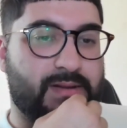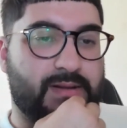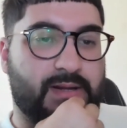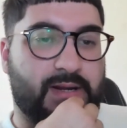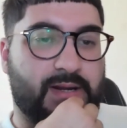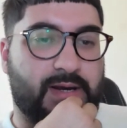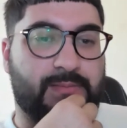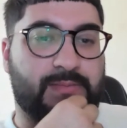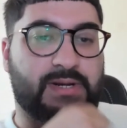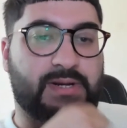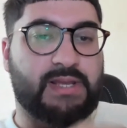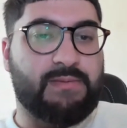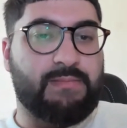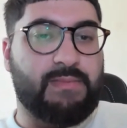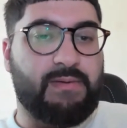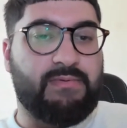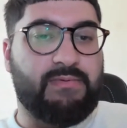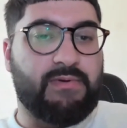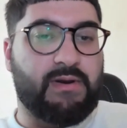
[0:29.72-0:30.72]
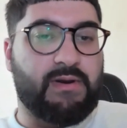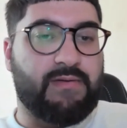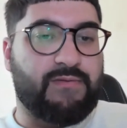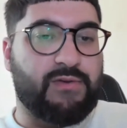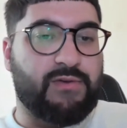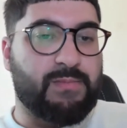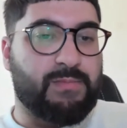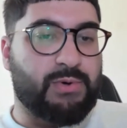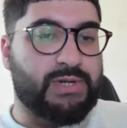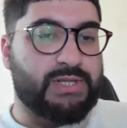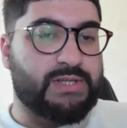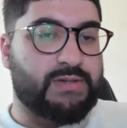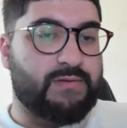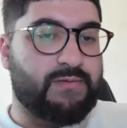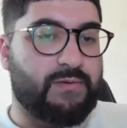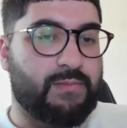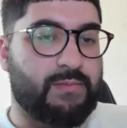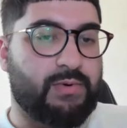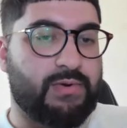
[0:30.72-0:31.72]
And I'm going to give my viewpoints
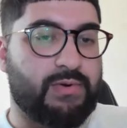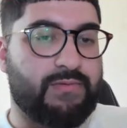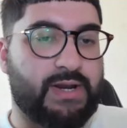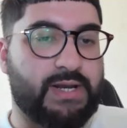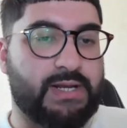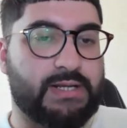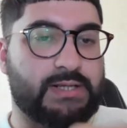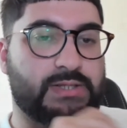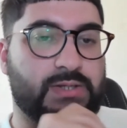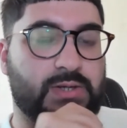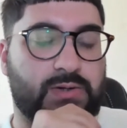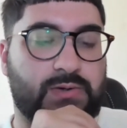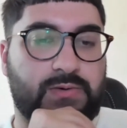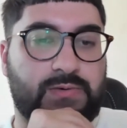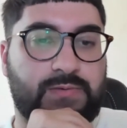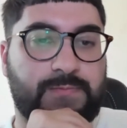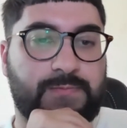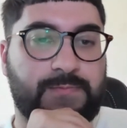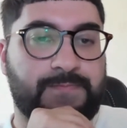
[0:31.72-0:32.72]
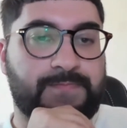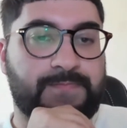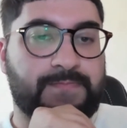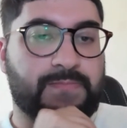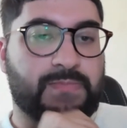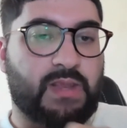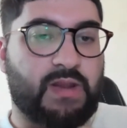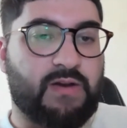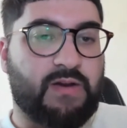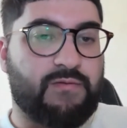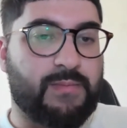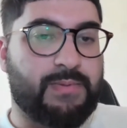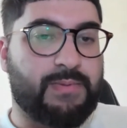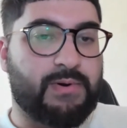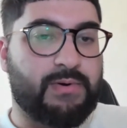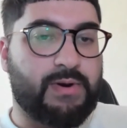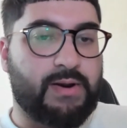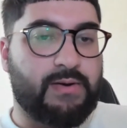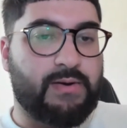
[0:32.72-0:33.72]
for both fighters. So, for
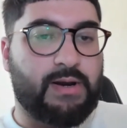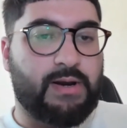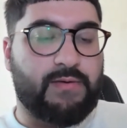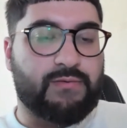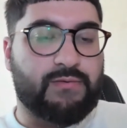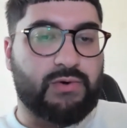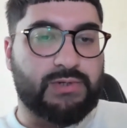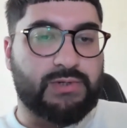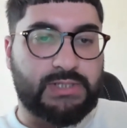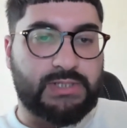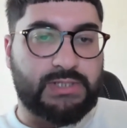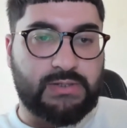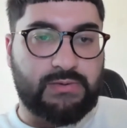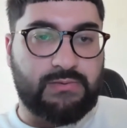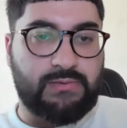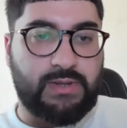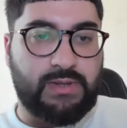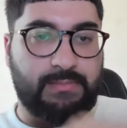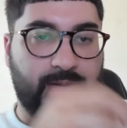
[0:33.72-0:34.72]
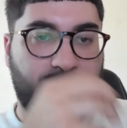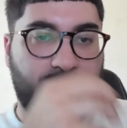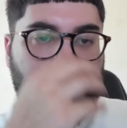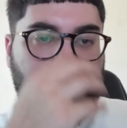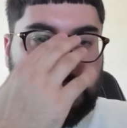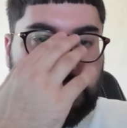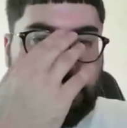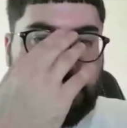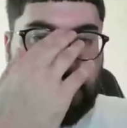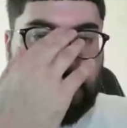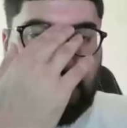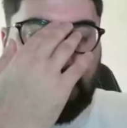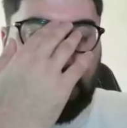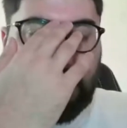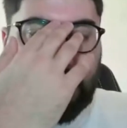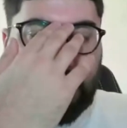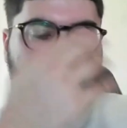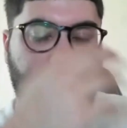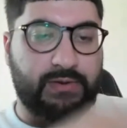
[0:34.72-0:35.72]
Pereira, of course, it's a rematch. He
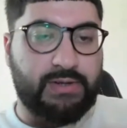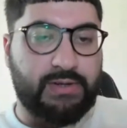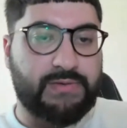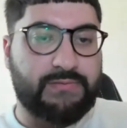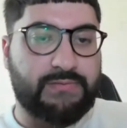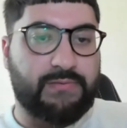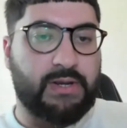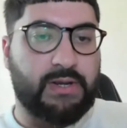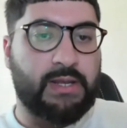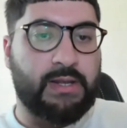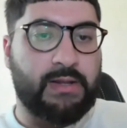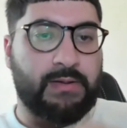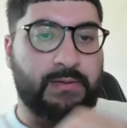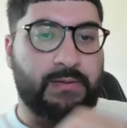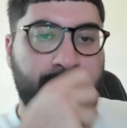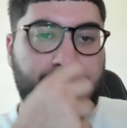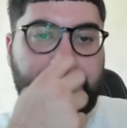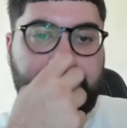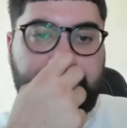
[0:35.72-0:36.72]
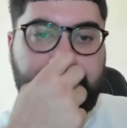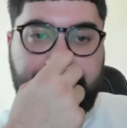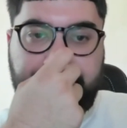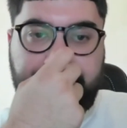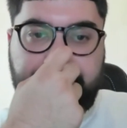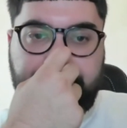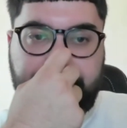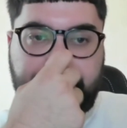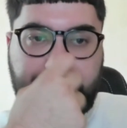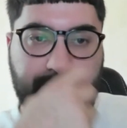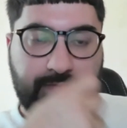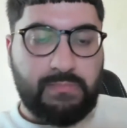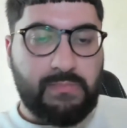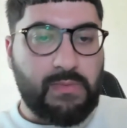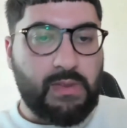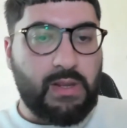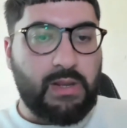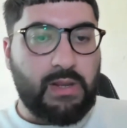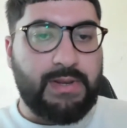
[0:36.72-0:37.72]
won the first fight,
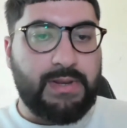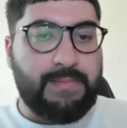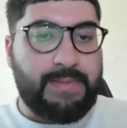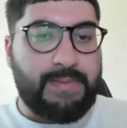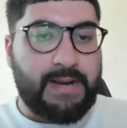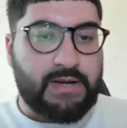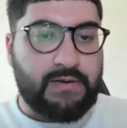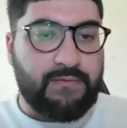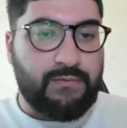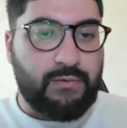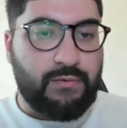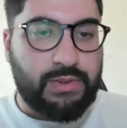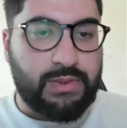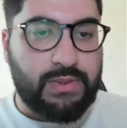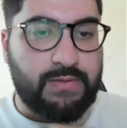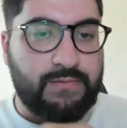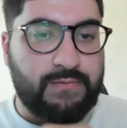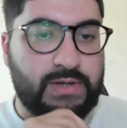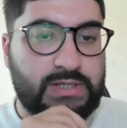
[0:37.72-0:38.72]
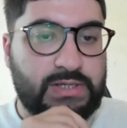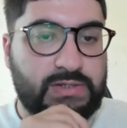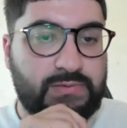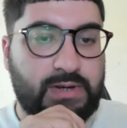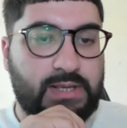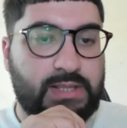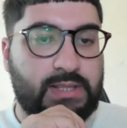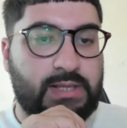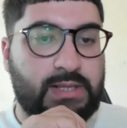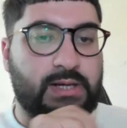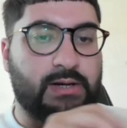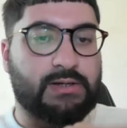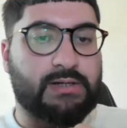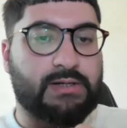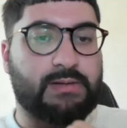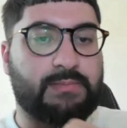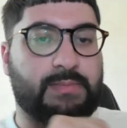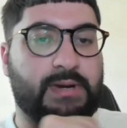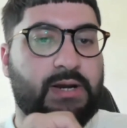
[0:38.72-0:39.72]
a bit of back and forth in the first fight, and then he
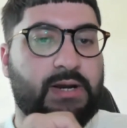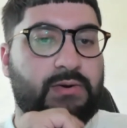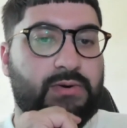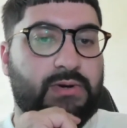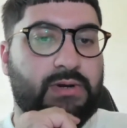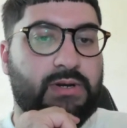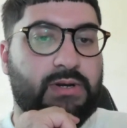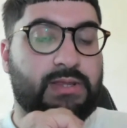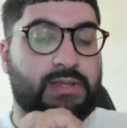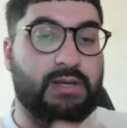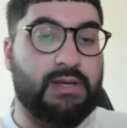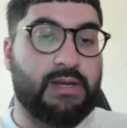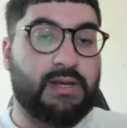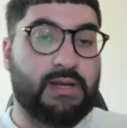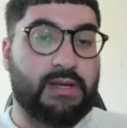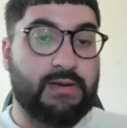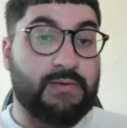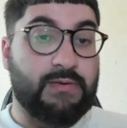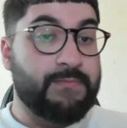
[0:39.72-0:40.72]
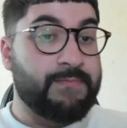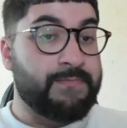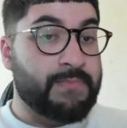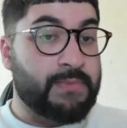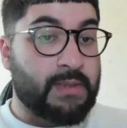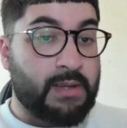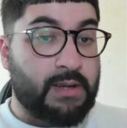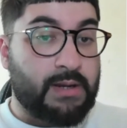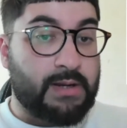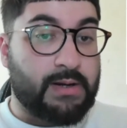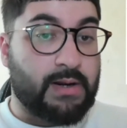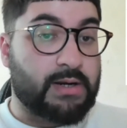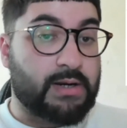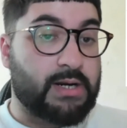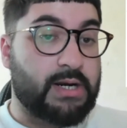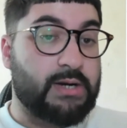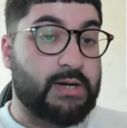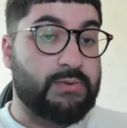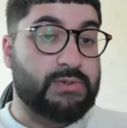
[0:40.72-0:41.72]
knocked him out. The
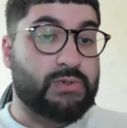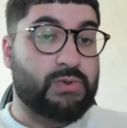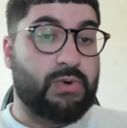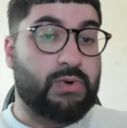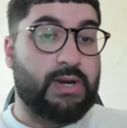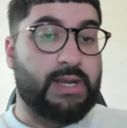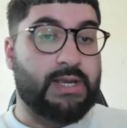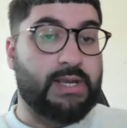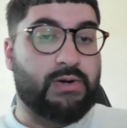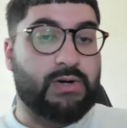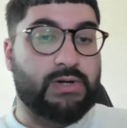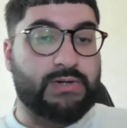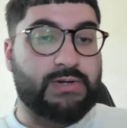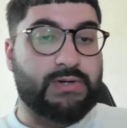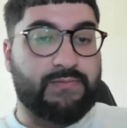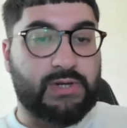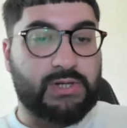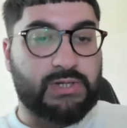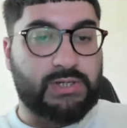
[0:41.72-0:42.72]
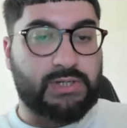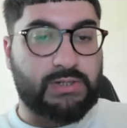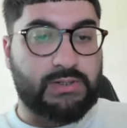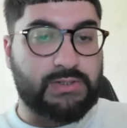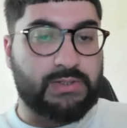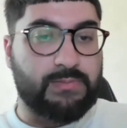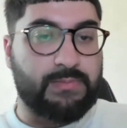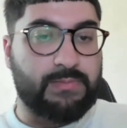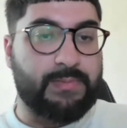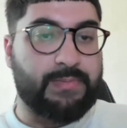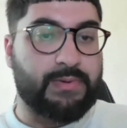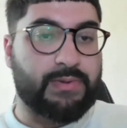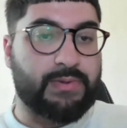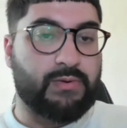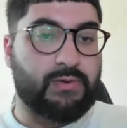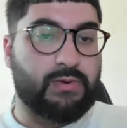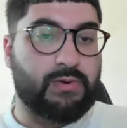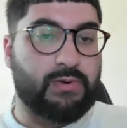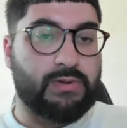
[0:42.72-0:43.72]
knockout was quite controversial. Some people
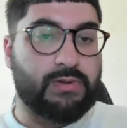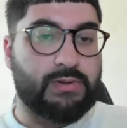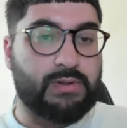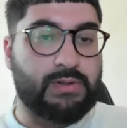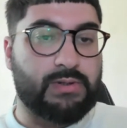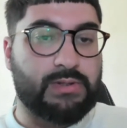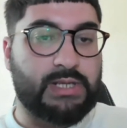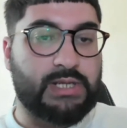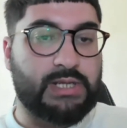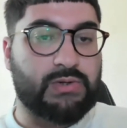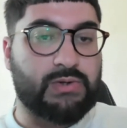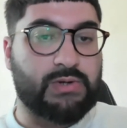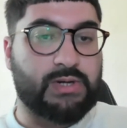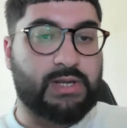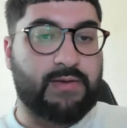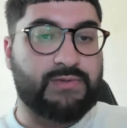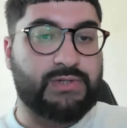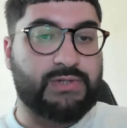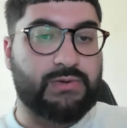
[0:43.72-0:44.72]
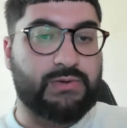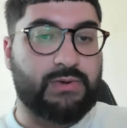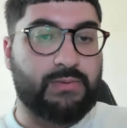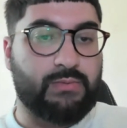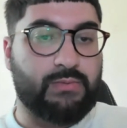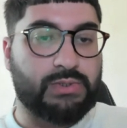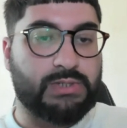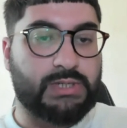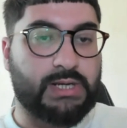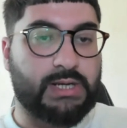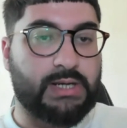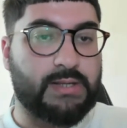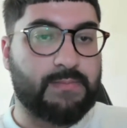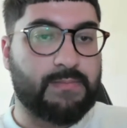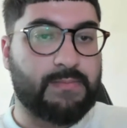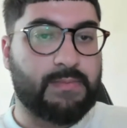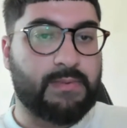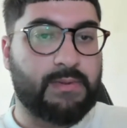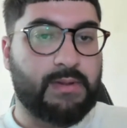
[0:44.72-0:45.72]
thought they should have gave Jiri more time.